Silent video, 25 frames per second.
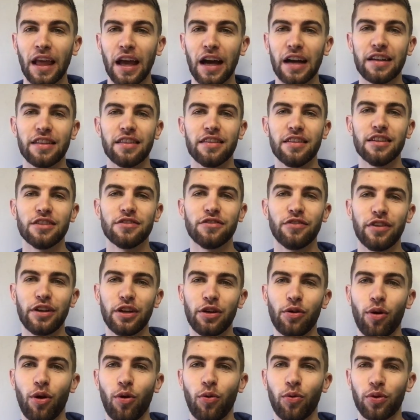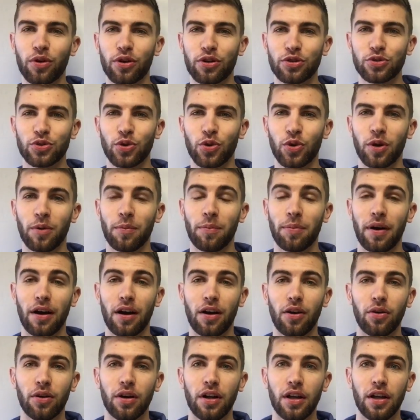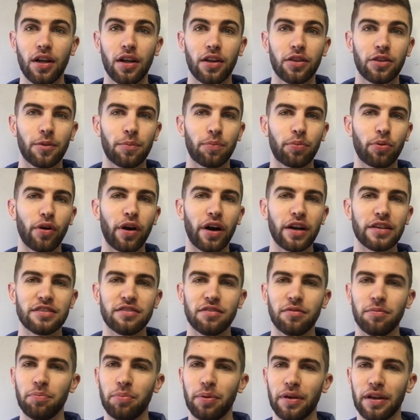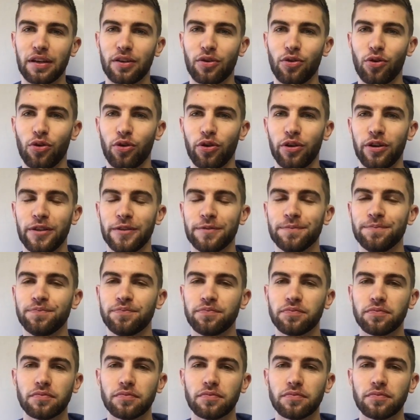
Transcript: and in this video I want to talk about the price of Bitcoin